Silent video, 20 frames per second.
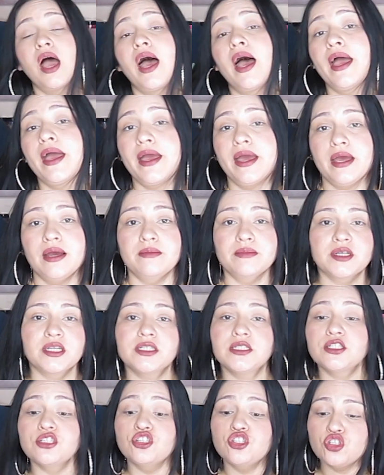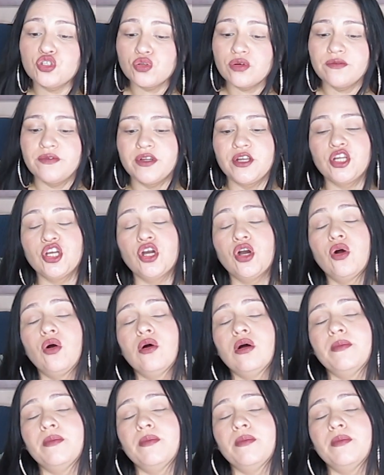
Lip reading: I am gonna do a video